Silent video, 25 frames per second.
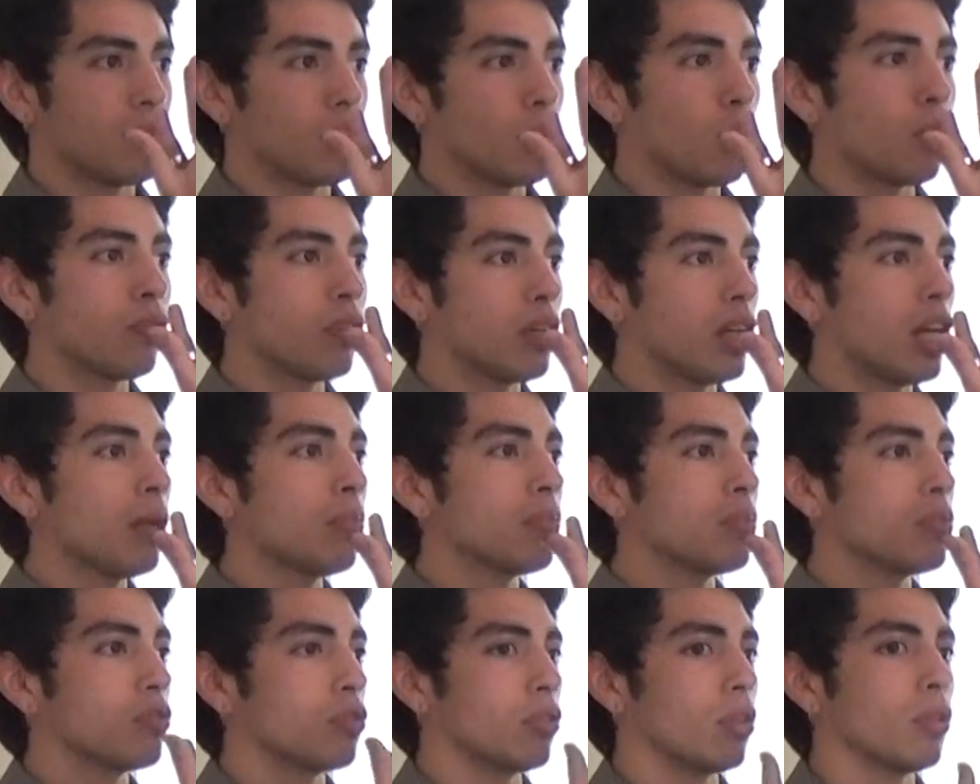
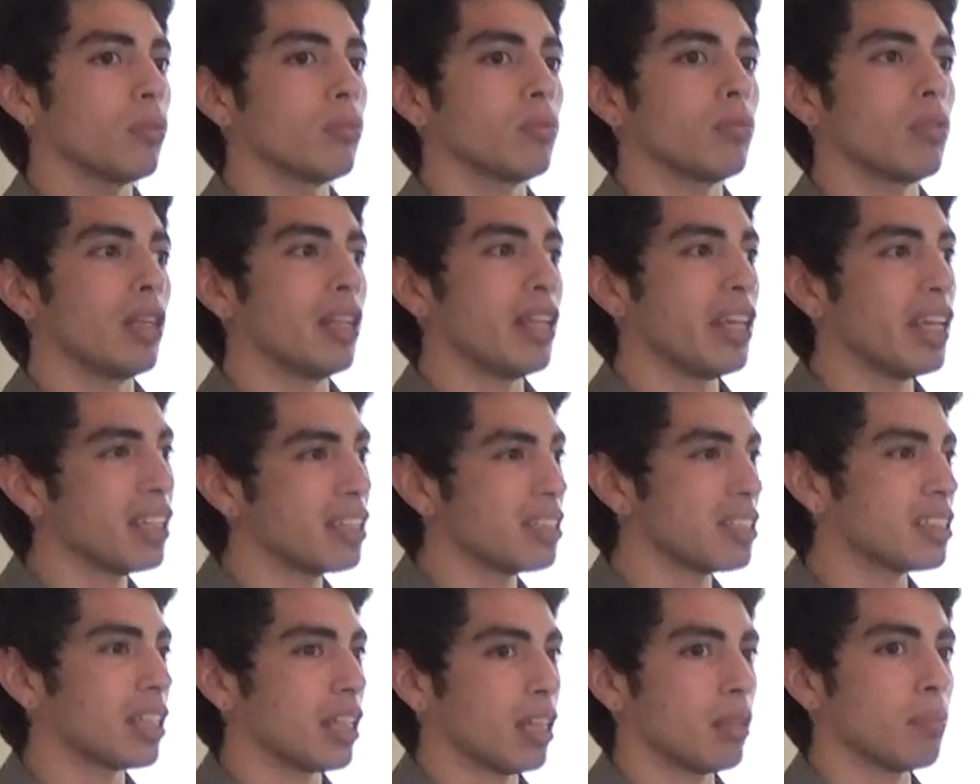overlap, so
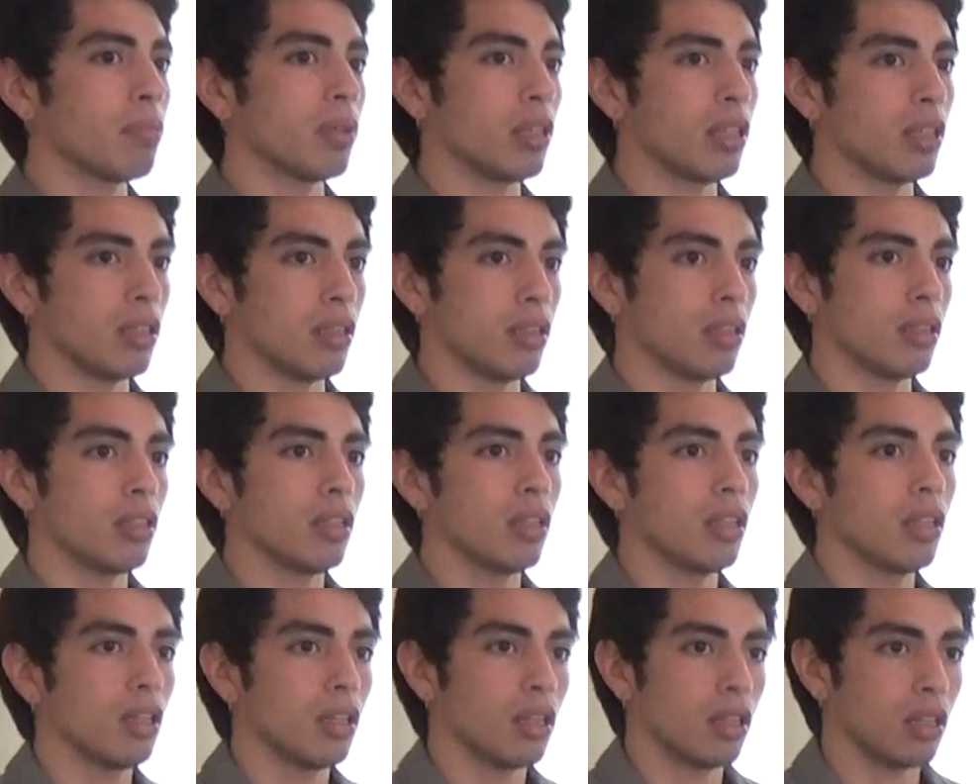links can be
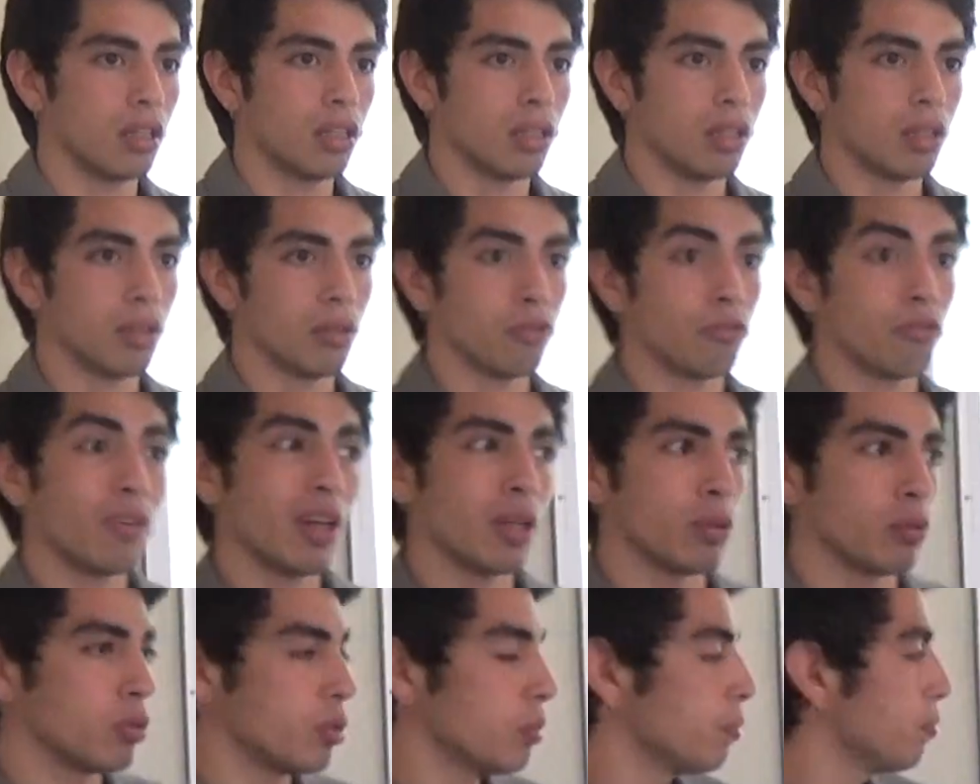
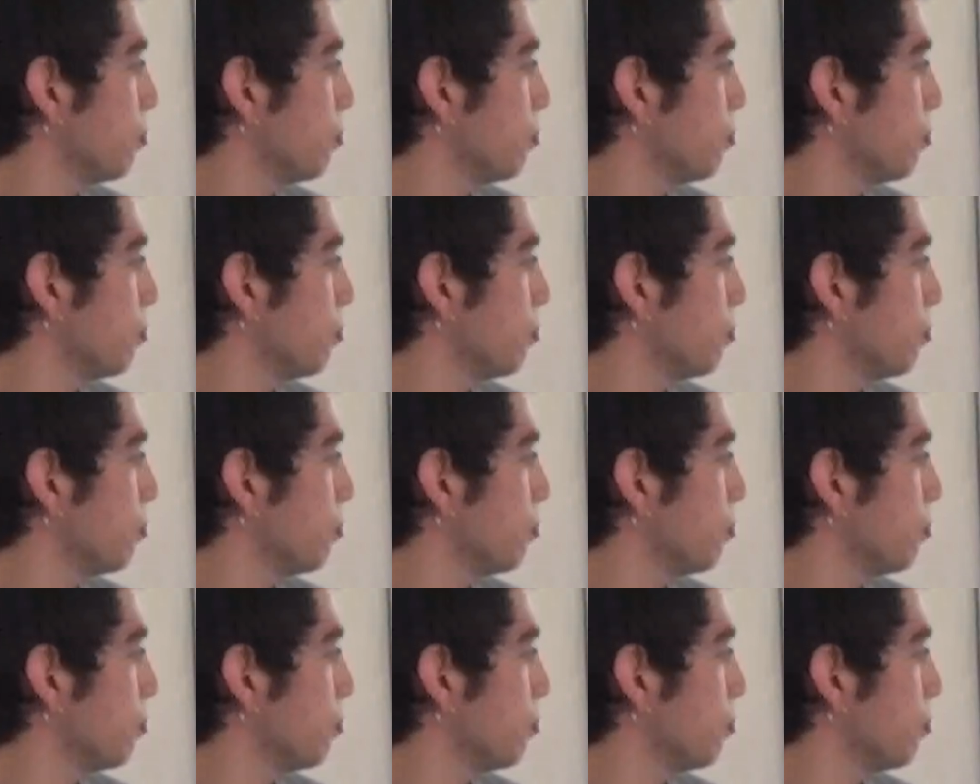found.